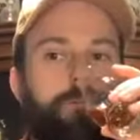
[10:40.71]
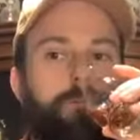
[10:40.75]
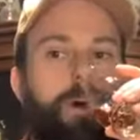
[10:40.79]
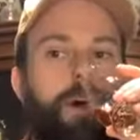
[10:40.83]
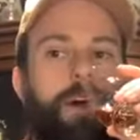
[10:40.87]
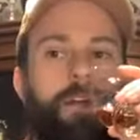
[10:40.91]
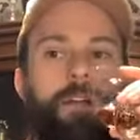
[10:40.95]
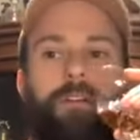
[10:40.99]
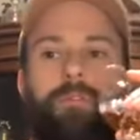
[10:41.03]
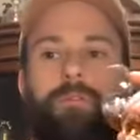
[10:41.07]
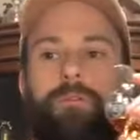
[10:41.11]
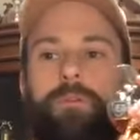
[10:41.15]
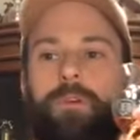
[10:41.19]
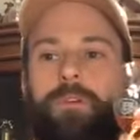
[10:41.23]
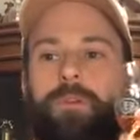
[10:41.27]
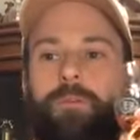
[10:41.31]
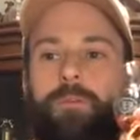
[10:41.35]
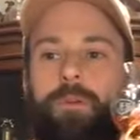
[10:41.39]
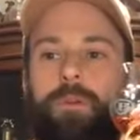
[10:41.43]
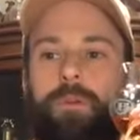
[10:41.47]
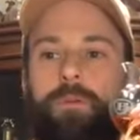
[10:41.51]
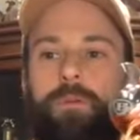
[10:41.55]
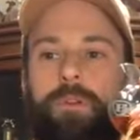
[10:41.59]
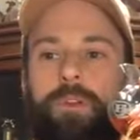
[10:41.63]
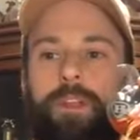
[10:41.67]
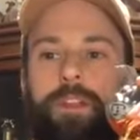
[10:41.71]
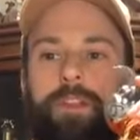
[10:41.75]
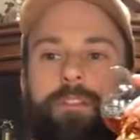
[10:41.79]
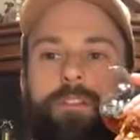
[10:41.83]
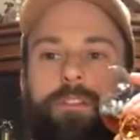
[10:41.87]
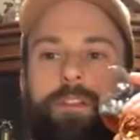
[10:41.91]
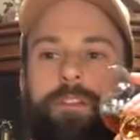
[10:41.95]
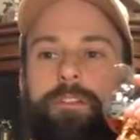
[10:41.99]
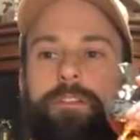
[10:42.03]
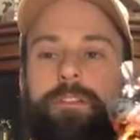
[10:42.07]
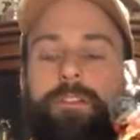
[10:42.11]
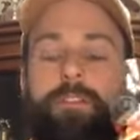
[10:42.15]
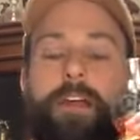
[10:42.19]
But we'll, we'll, we'll dig
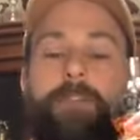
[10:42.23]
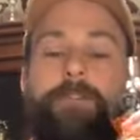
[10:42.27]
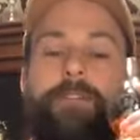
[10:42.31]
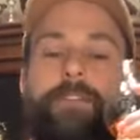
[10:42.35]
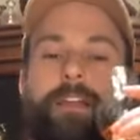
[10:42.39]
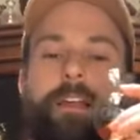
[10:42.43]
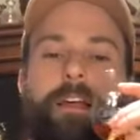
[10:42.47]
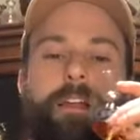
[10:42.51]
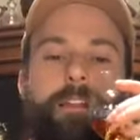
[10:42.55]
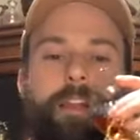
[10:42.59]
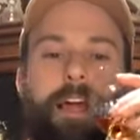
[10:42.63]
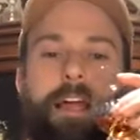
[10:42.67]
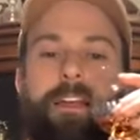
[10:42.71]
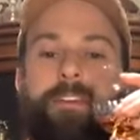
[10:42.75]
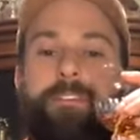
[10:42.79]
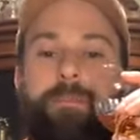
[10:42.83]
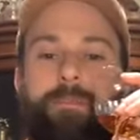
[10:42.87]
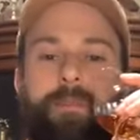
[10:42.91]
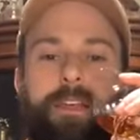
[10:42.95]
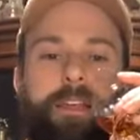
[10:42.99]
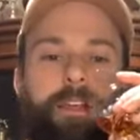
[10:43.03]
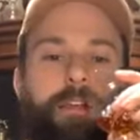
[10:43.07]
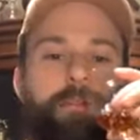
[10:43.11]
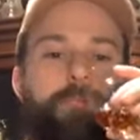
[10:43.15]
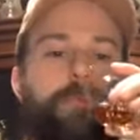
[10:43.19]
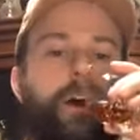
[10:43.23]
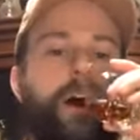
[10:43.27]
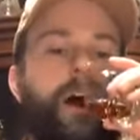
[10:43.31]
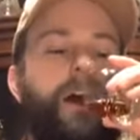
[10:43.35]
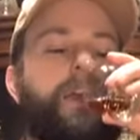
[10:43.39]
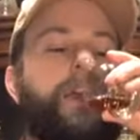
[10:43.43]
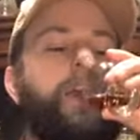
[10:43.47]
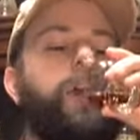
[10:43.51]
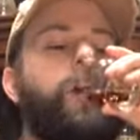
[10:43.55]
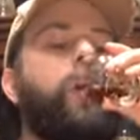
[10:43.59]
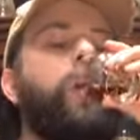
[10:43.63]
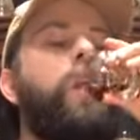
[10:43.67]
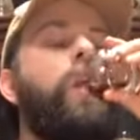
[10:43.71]
this in. This is definitely a light to medium
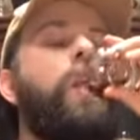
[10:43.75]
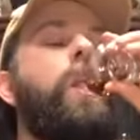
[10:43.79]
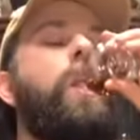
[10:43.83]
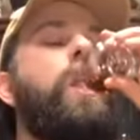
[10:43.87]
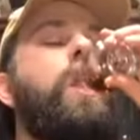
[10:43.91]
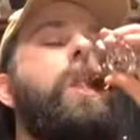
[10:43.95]
body.